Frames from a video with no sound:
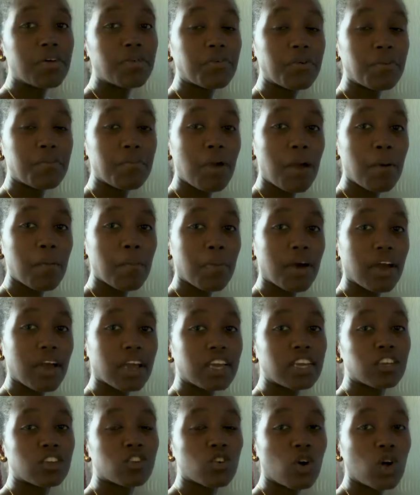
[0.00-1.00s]

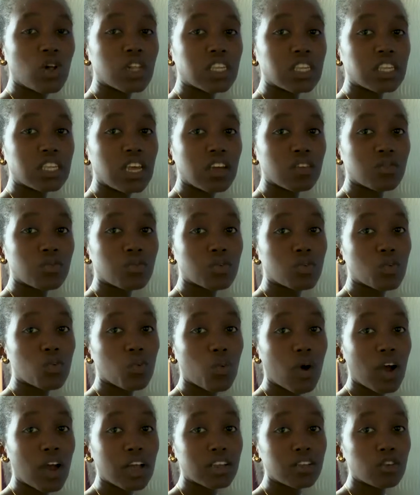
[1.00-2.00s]
Remember, it all starts with
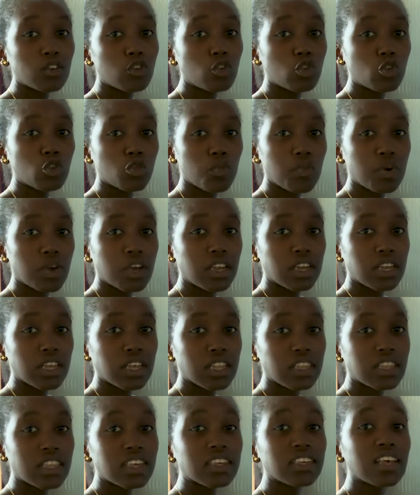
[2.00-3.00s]
one too
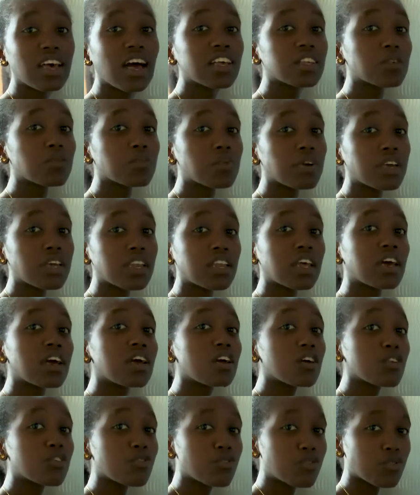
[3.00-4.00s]
many. This has been
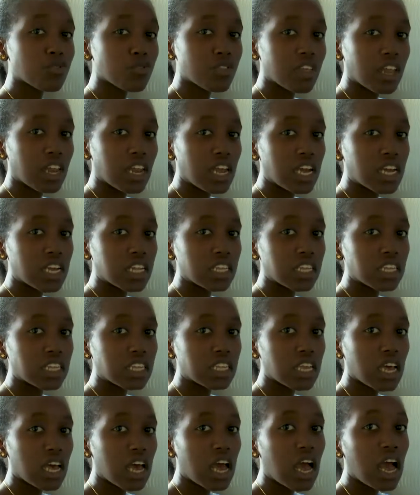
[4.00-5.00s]
Through the
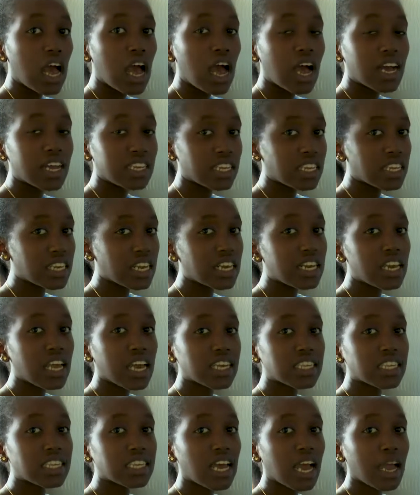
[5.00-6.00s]
Lens. Until
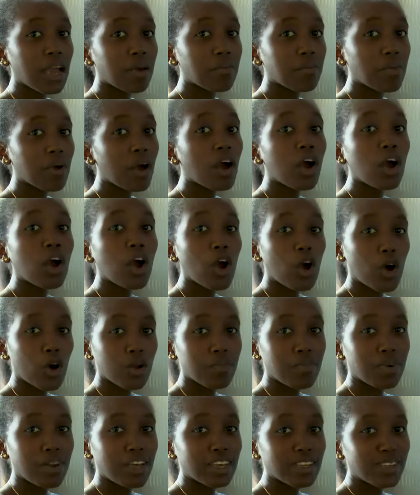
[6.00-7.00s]
next time,
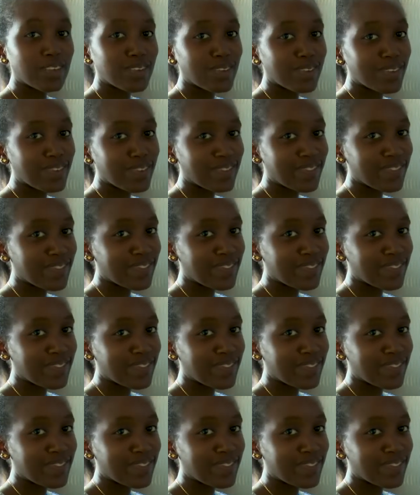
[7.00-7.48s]
God bless you.